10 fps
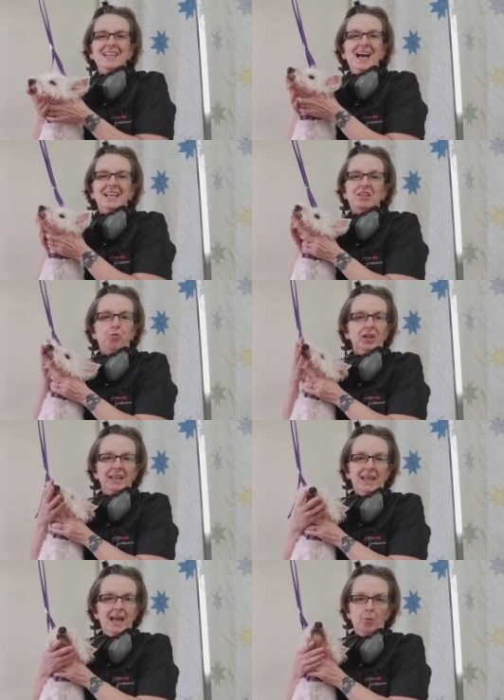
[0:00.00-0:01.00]
I really
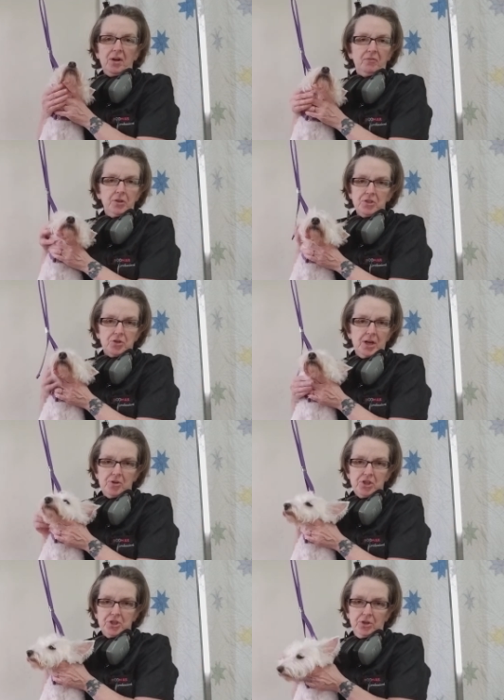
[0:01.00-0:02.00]
can't wait for those
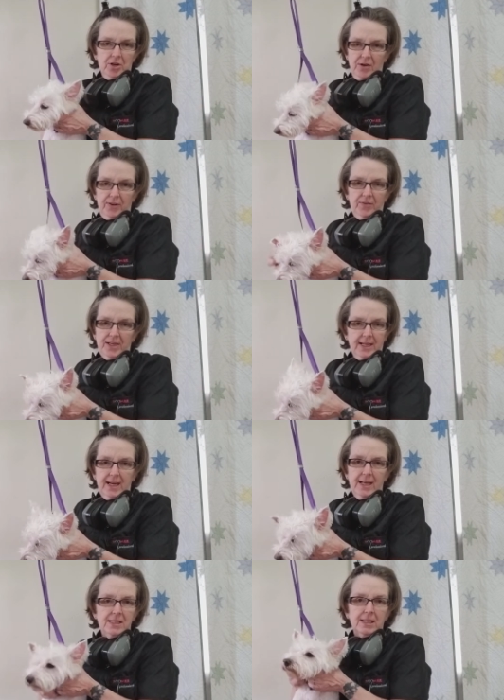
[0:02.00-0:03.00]
dryers to turn off every
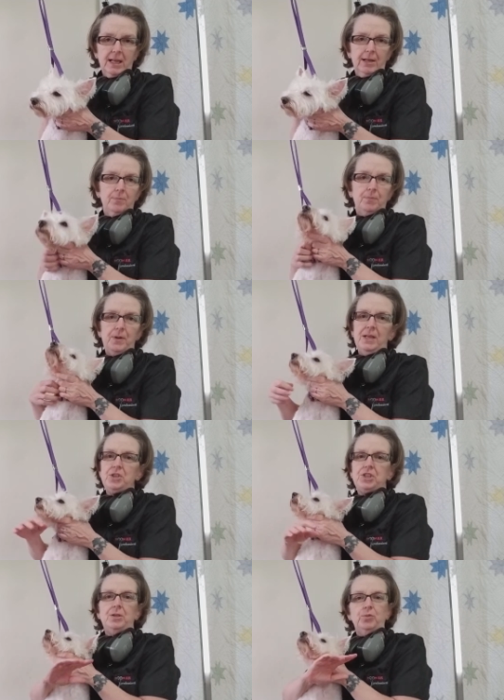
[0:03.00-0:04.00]
day. It's like an
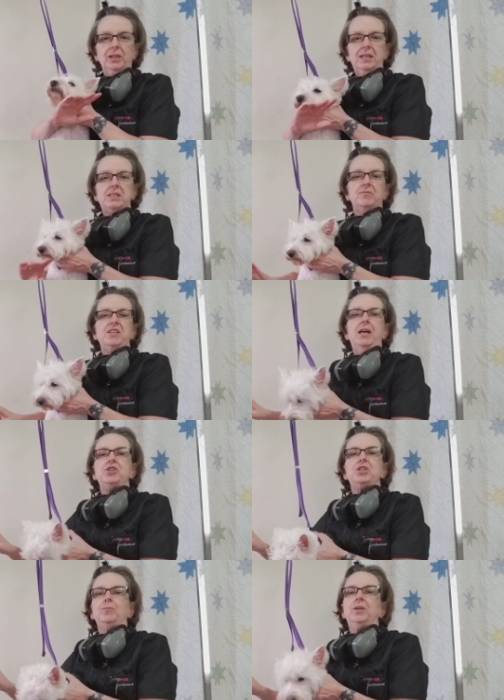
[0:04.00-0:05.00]
instant release of
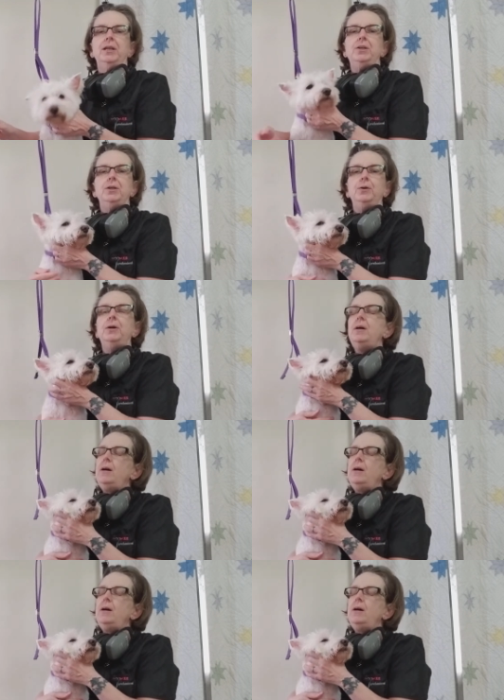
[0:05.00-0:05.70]
tension when they do.